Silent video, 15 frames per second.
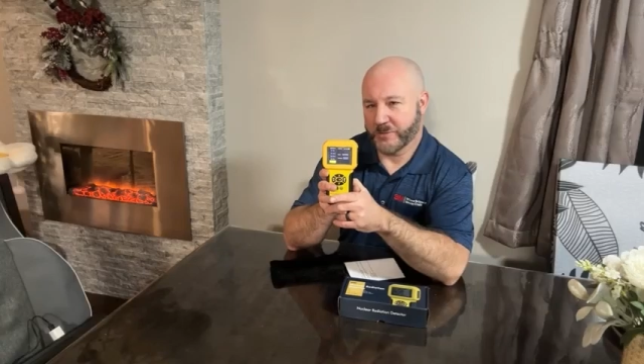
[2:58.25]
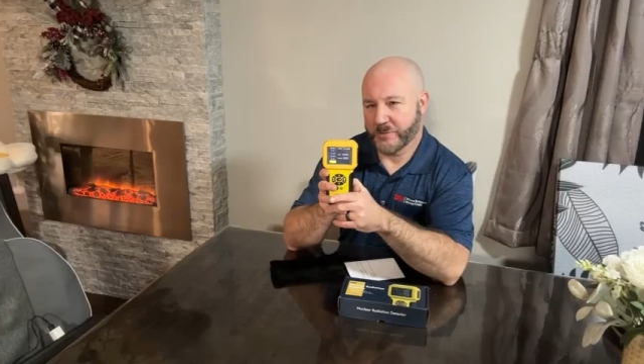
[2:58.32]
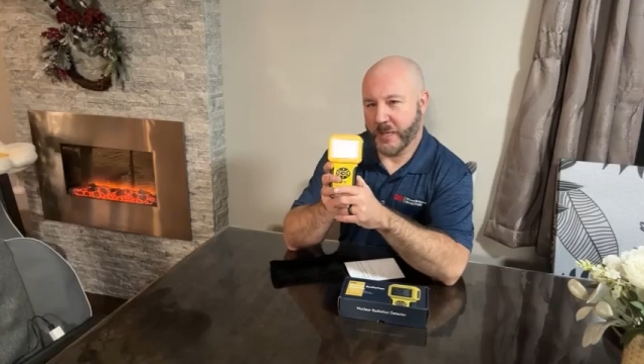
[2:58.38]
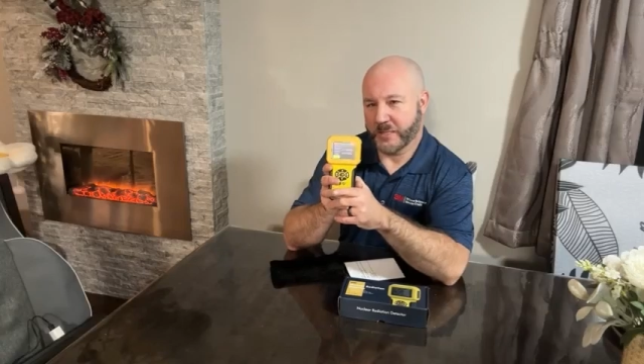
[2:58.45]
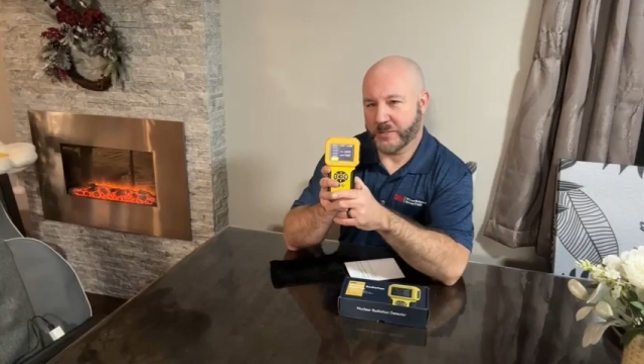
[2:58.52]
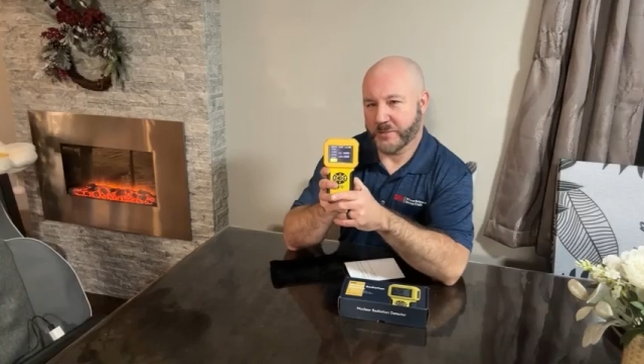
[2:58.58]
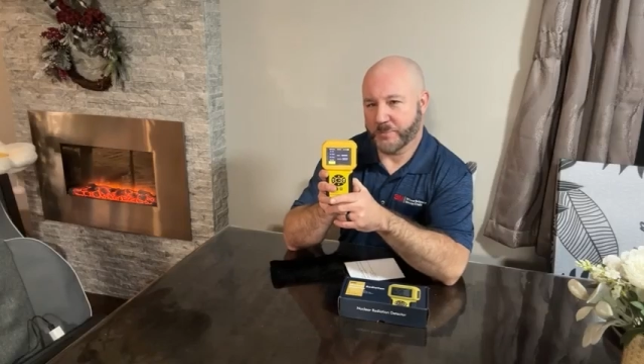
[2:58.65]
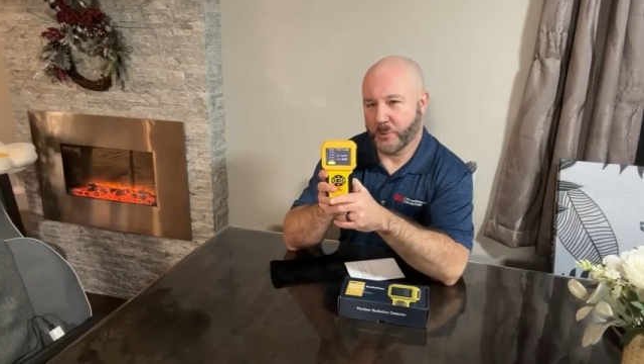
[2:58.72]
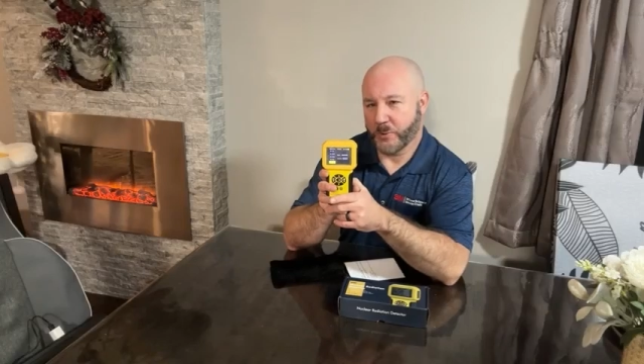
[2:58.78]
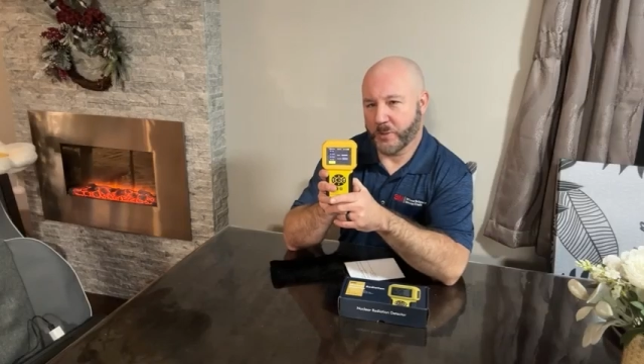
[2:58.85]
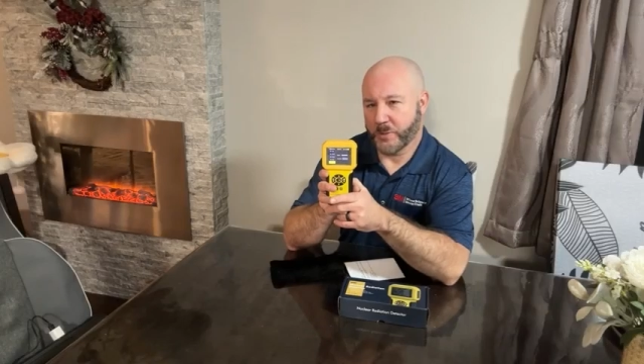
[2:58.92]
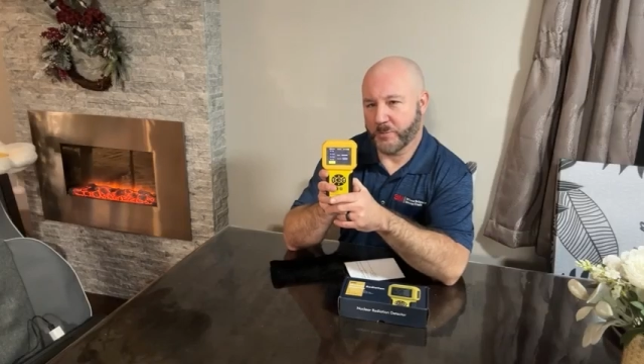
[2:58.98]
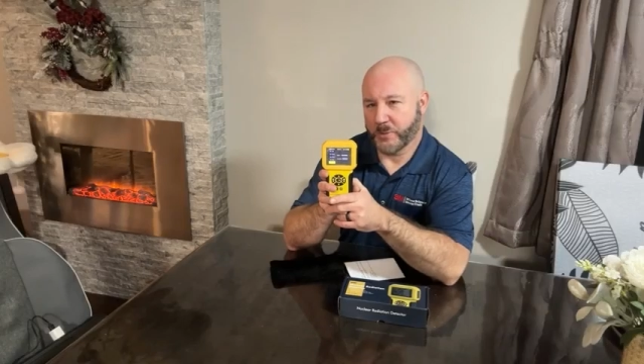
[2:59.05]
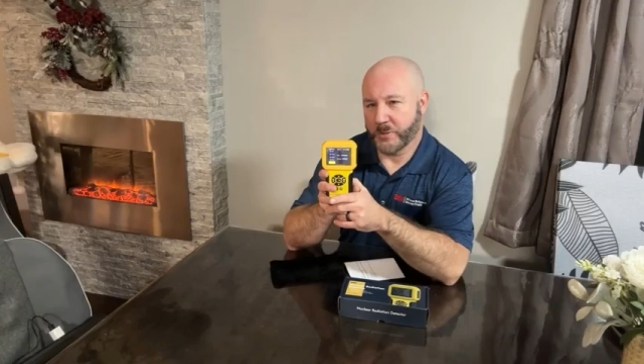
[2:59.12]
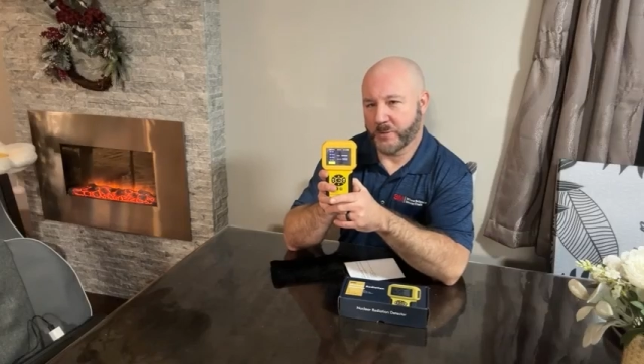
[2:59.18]
it's
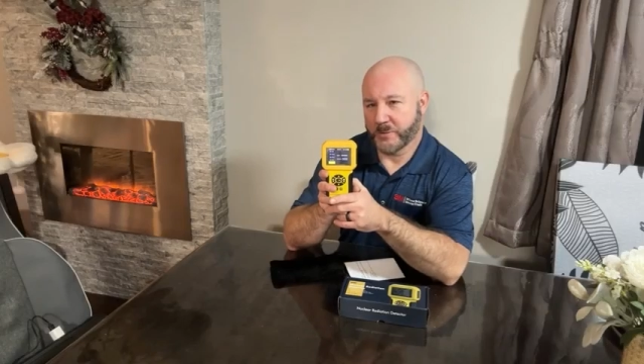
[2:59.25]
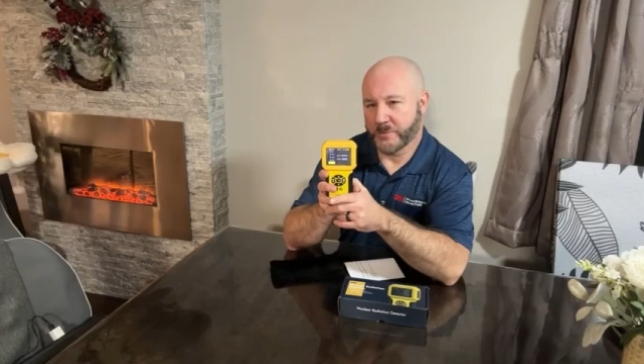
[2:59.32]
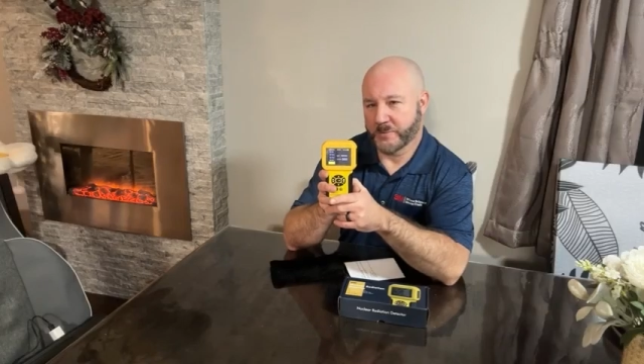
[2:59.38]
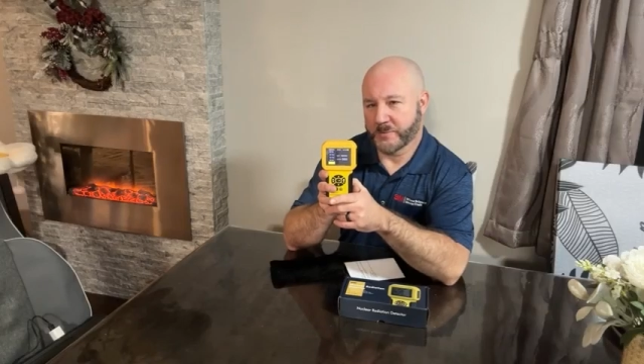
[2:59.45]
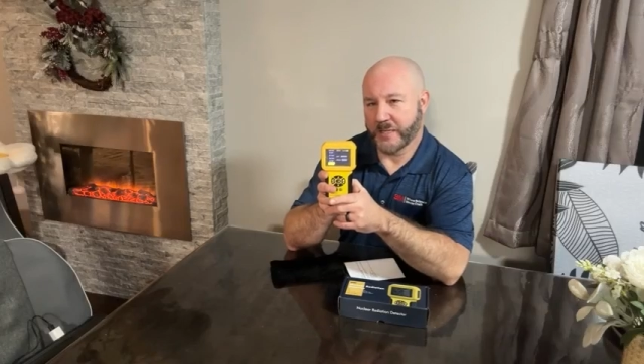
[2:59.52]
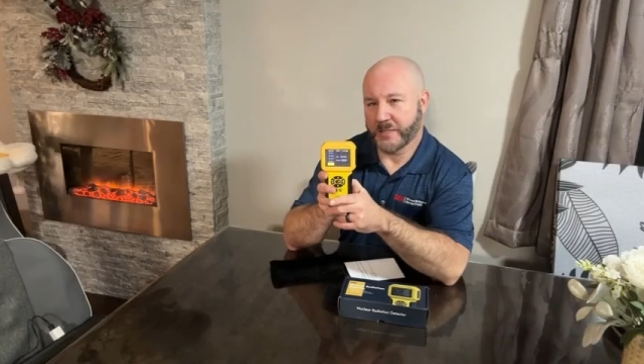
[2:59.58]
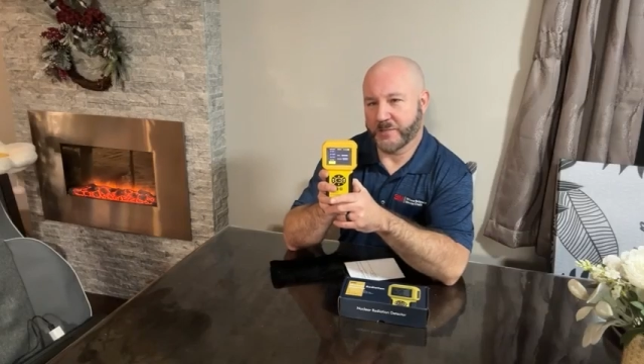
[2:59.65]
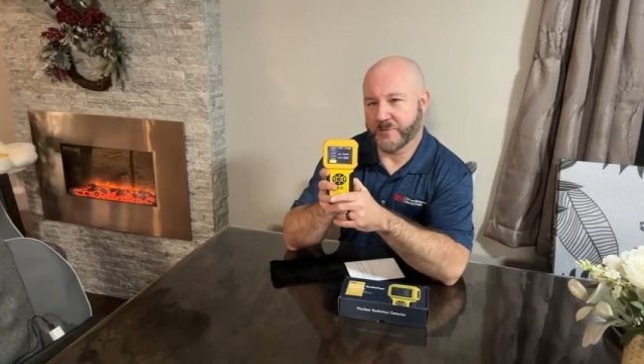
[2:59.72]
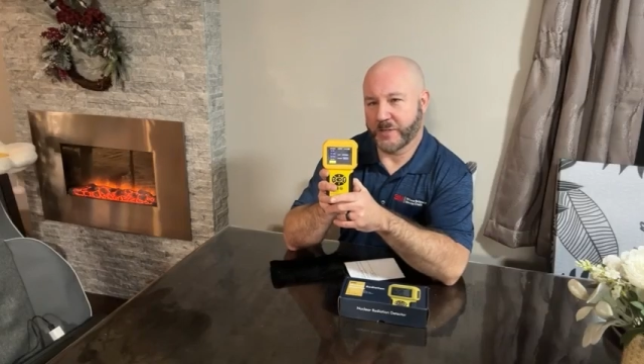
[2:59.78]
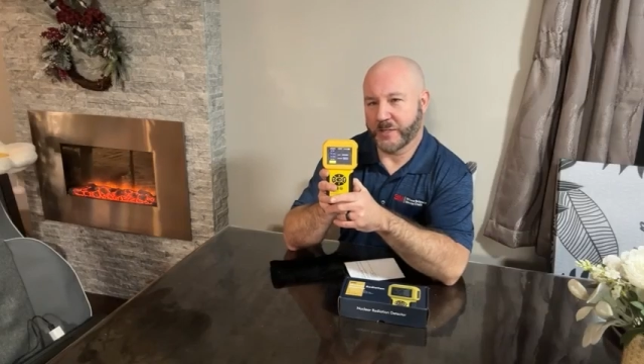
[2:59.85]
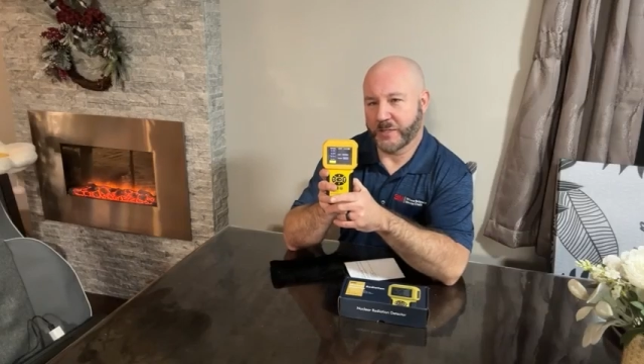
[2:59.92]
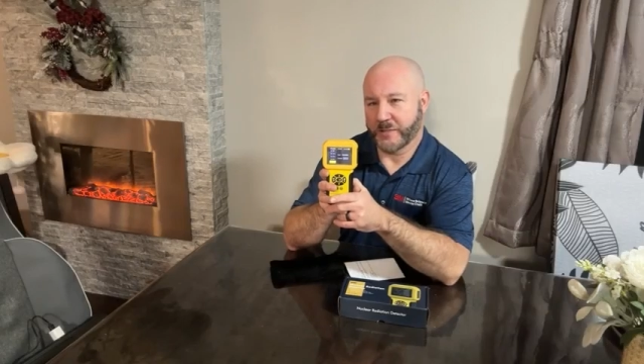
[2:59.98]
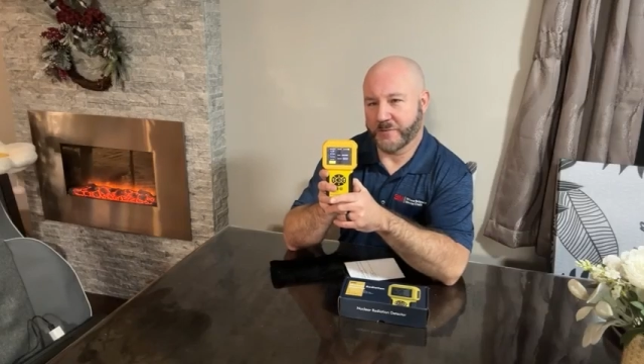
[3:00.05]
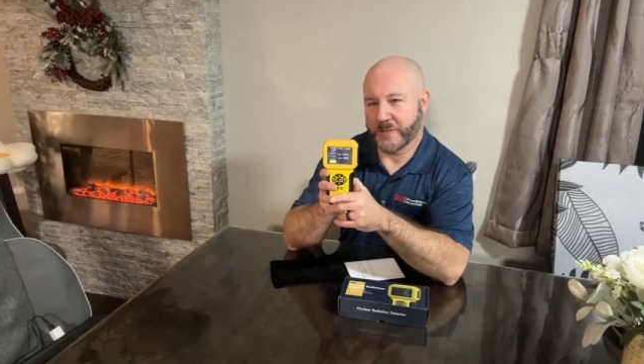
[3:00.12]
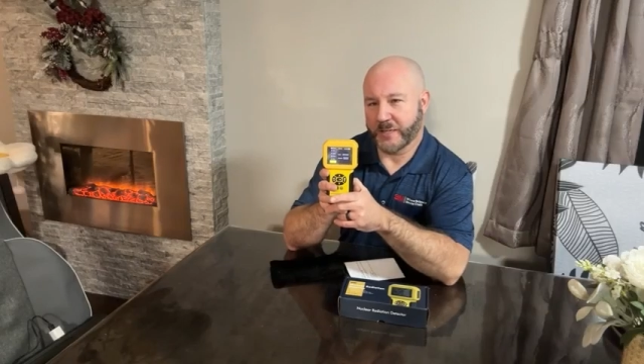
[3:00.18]
portable, and it's very
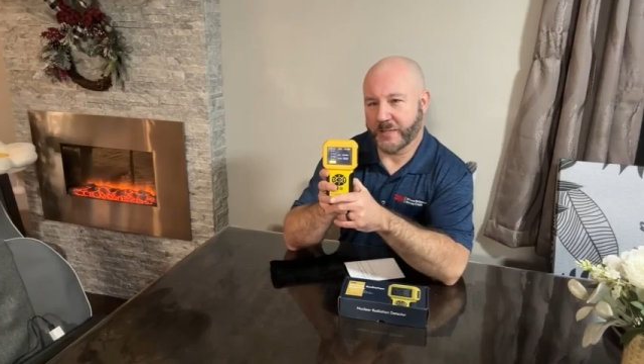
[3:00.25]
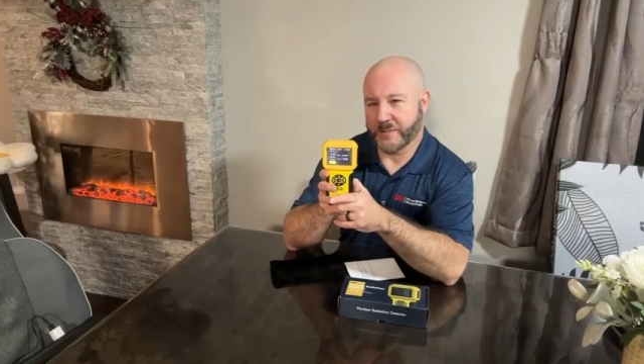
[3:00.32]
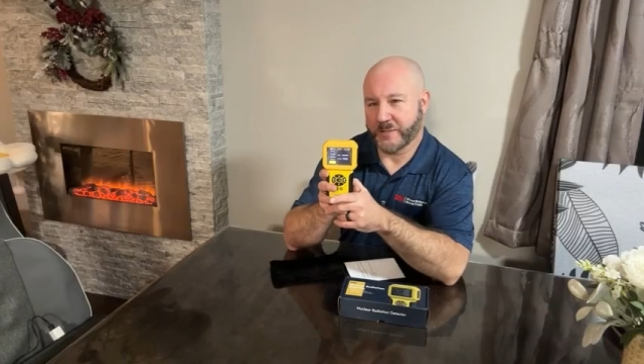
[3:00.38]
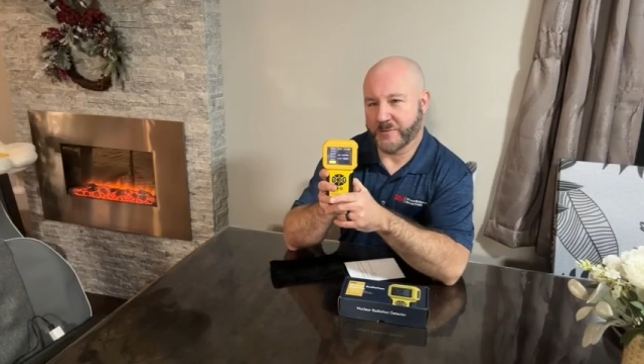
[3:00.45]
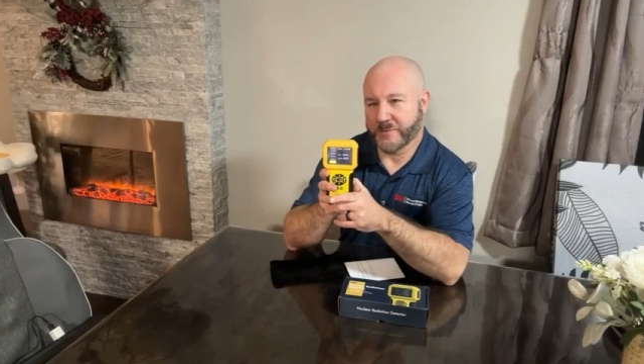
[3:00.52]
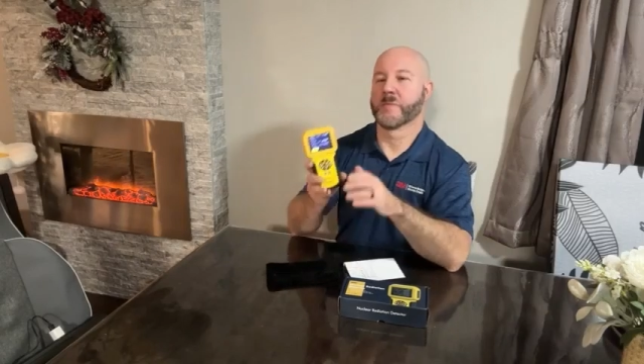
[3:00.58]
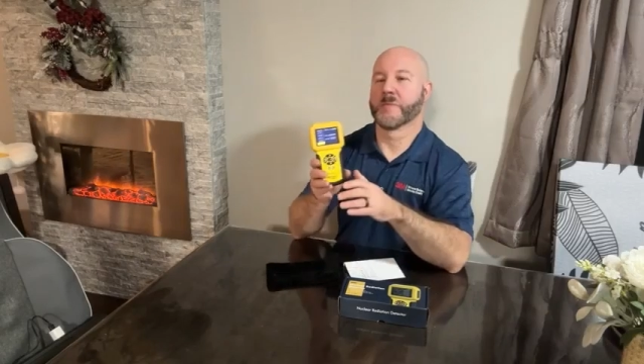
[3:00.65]
effective.